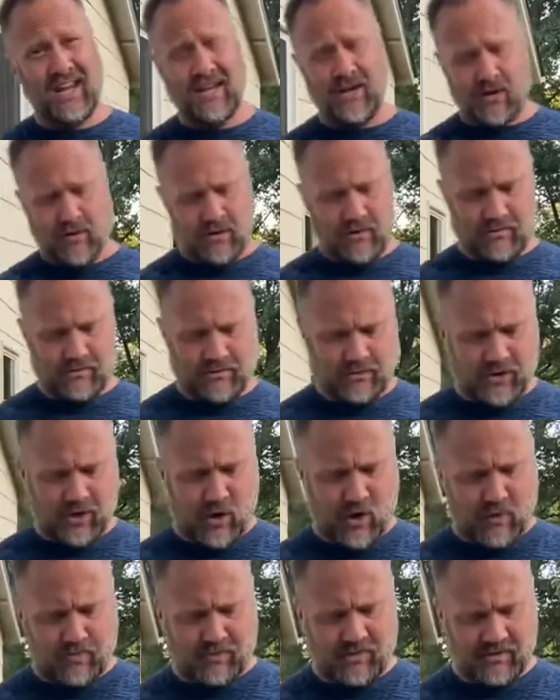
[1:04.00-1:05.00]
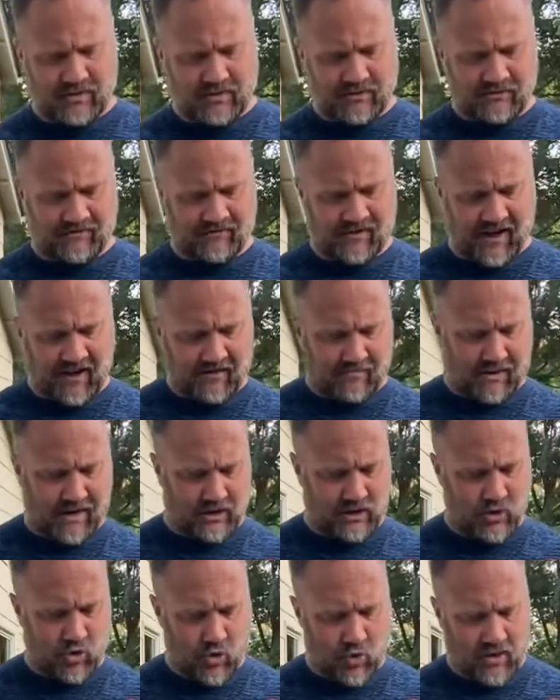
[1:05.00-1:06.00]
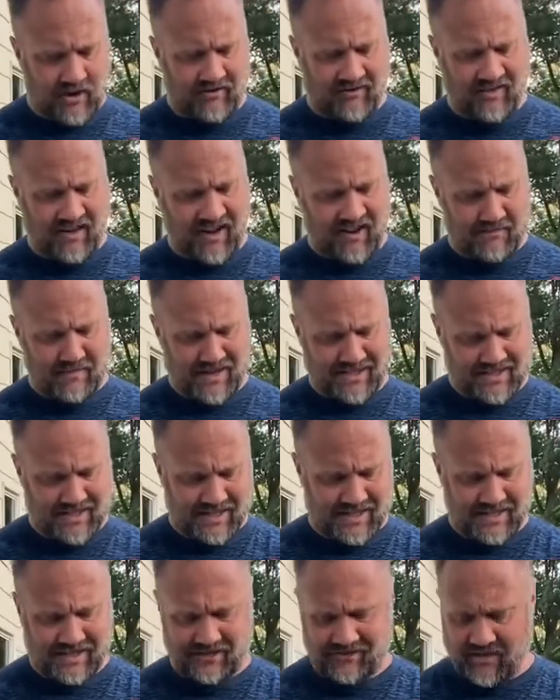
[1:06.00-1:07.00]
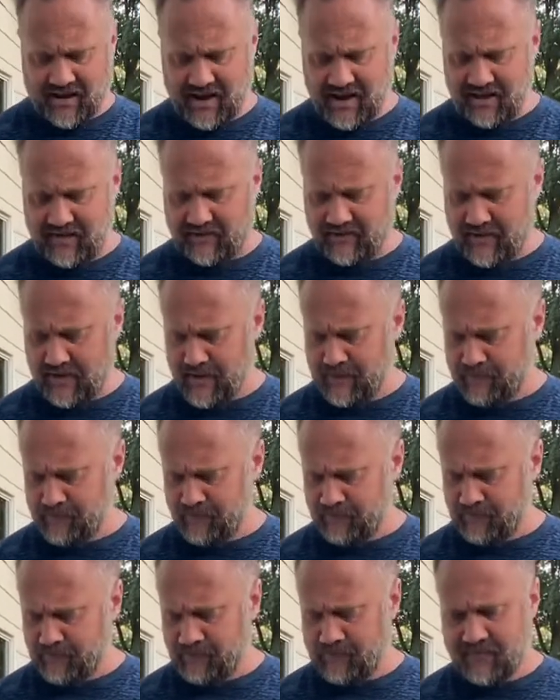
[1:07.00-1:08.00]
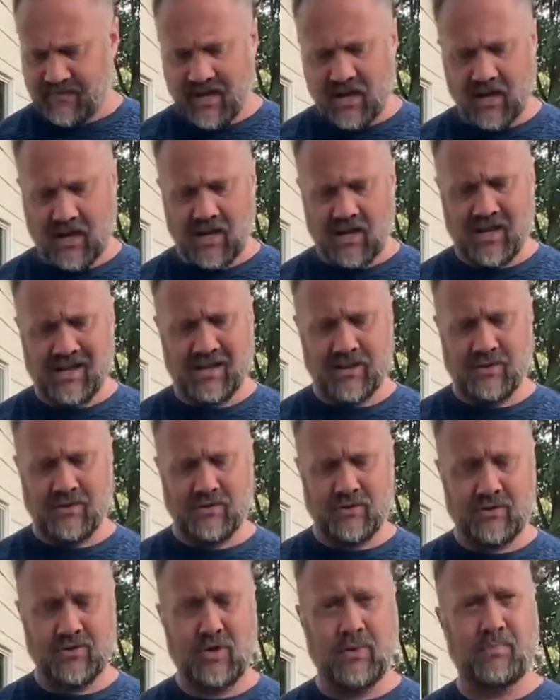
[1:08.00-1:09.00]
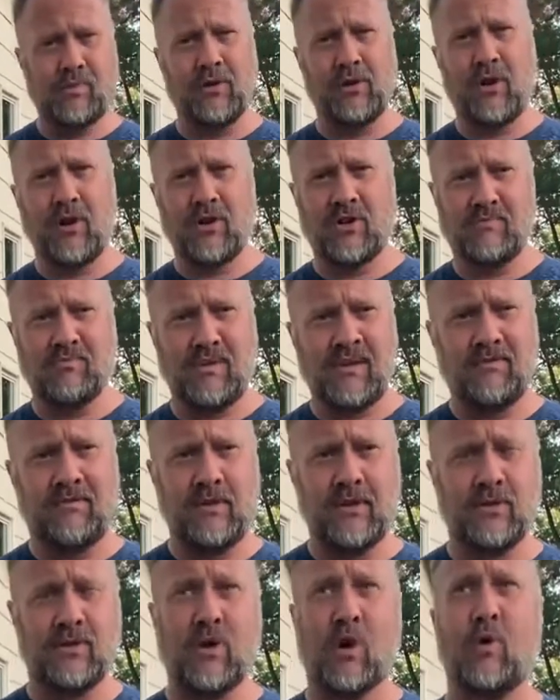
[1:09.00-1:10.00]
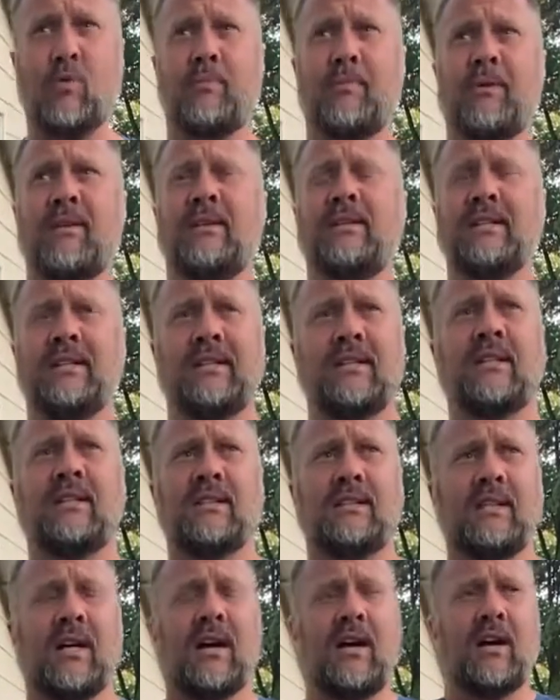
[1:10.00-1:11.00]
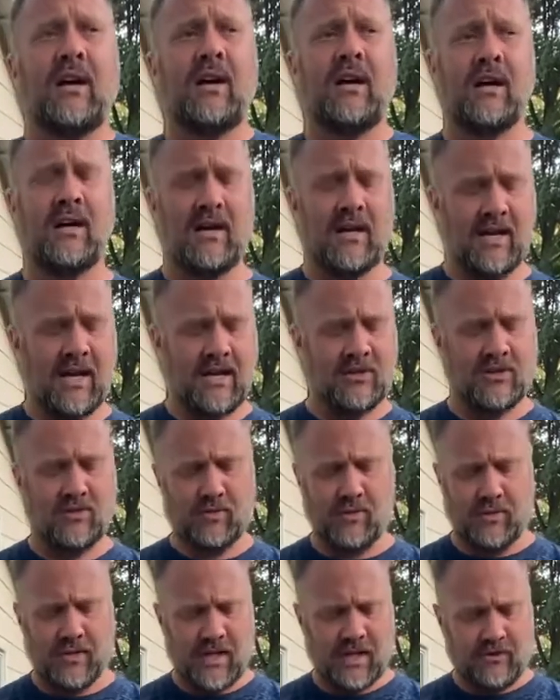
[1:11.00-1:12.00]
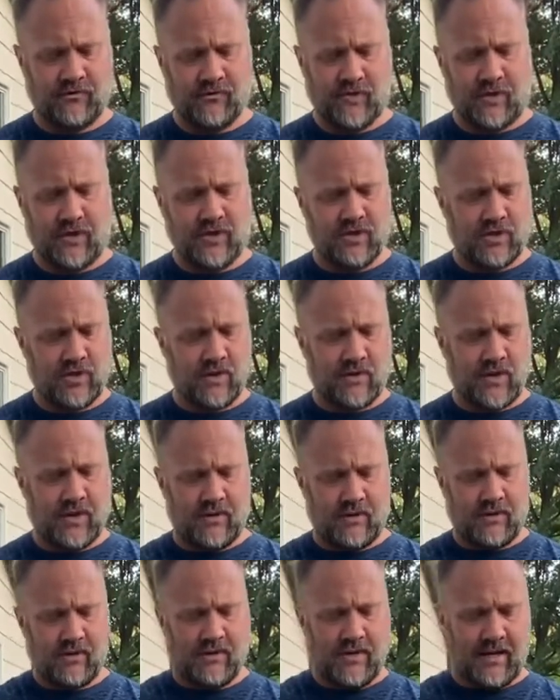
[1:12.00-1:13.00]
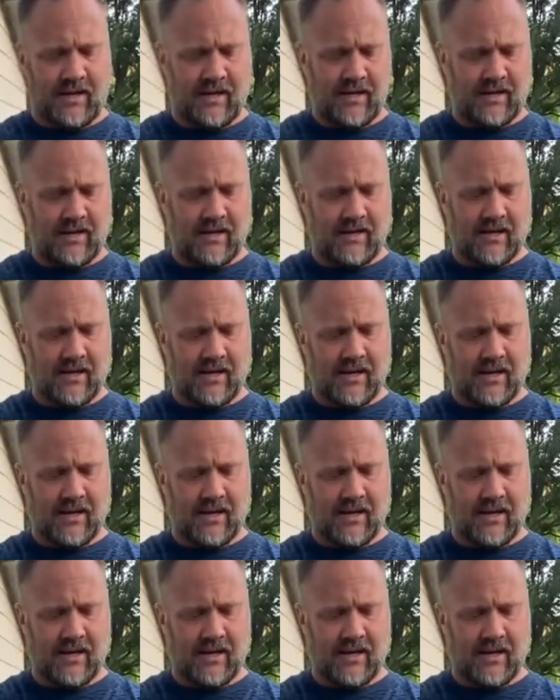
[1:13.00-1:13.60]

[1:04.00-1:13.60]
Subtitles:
Eagle scope, 5x25x65, super large beefy scope. Has a real nice finish to it, and